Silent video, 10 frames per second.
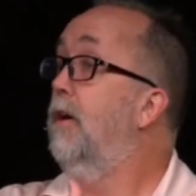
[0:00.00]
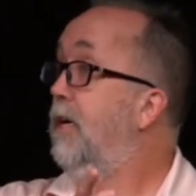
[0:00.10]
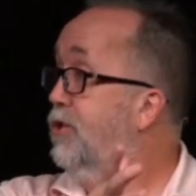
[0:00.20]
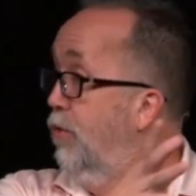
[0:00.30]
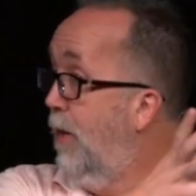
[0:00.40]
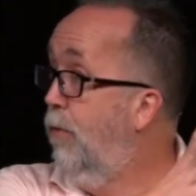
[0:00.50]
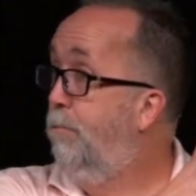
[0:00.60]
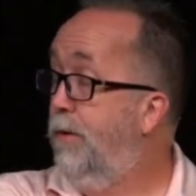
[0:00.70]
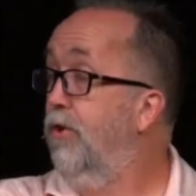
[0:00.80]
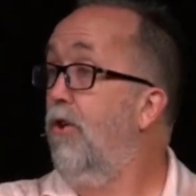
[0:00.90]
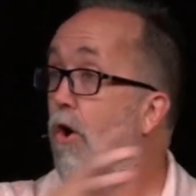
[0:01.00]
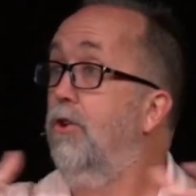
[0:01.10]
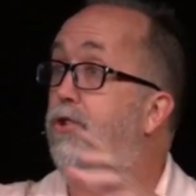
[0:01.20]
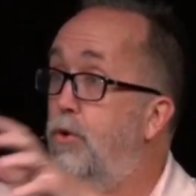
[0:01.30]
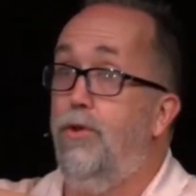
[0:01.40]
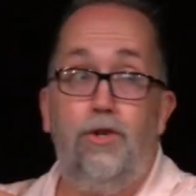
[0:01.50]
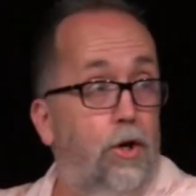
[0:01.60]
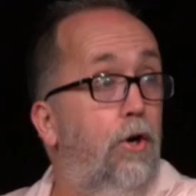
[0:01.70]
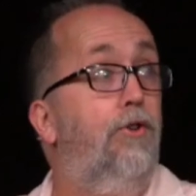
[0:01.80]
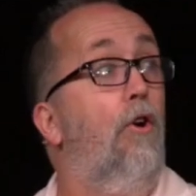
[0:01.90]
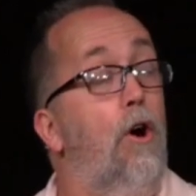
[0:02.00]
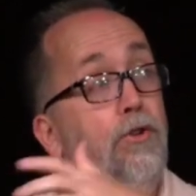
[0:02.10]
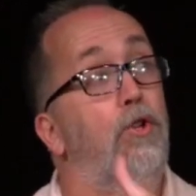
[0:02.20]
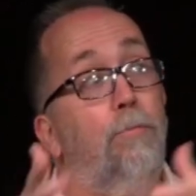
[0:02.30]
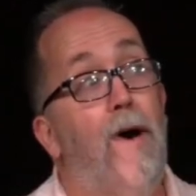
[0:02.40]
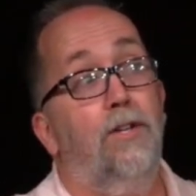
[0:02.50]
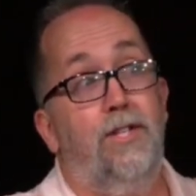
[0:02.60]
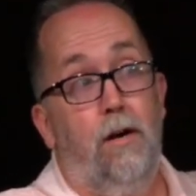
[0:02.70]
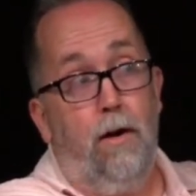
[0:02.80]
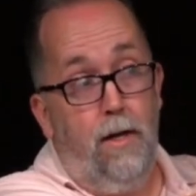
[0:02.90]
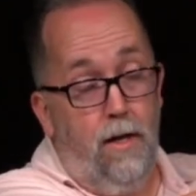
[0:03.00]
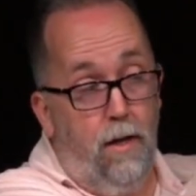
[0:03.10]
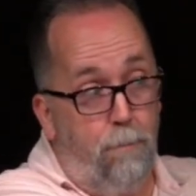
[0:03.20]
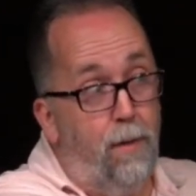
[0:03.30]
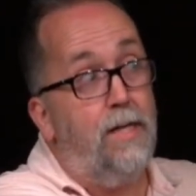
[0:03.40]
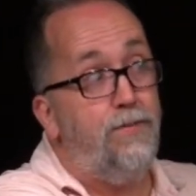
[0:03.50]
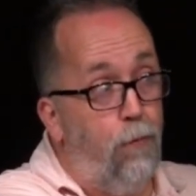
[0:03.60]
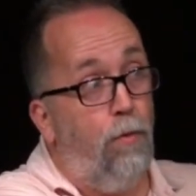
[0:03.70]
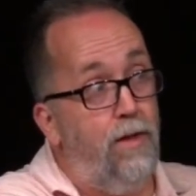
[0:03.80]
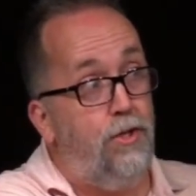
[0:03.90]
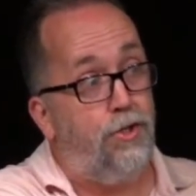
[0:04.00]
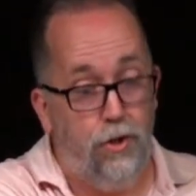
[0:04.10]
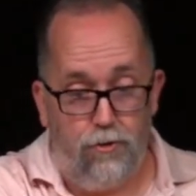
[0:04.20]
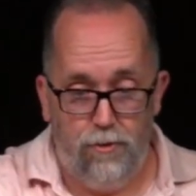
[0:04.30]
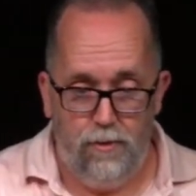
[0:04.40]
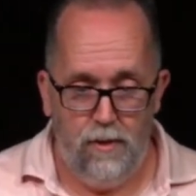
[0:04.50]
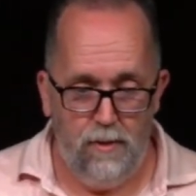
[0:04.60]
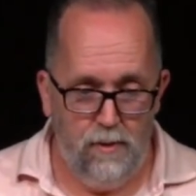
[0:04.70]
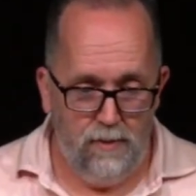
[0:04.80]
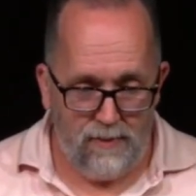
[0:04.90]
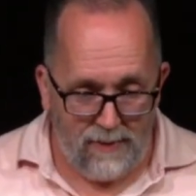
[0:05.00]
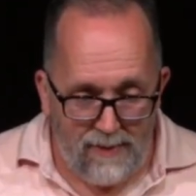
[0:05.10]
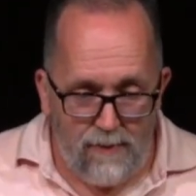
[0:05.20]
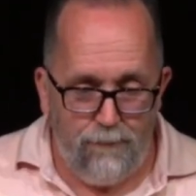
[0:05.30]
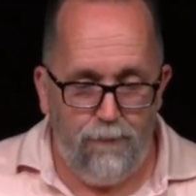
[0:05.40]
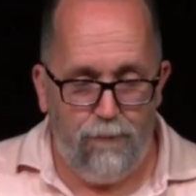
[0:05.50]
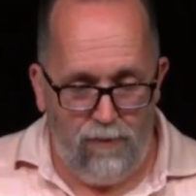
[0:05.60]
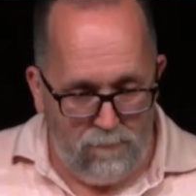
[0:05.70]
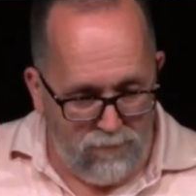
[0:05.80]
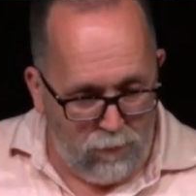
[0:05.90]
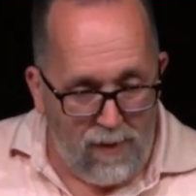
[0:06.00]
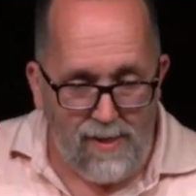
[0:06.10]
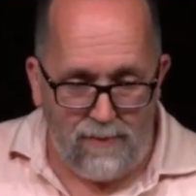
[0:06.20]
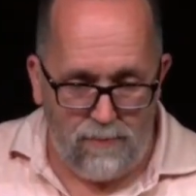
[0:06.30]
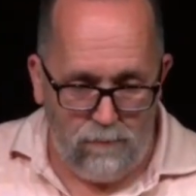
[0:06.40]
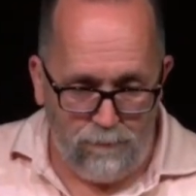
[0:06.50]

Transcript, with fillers: And so they would build onto the church or onto the monastery a, a place for these children to live, for them to raise.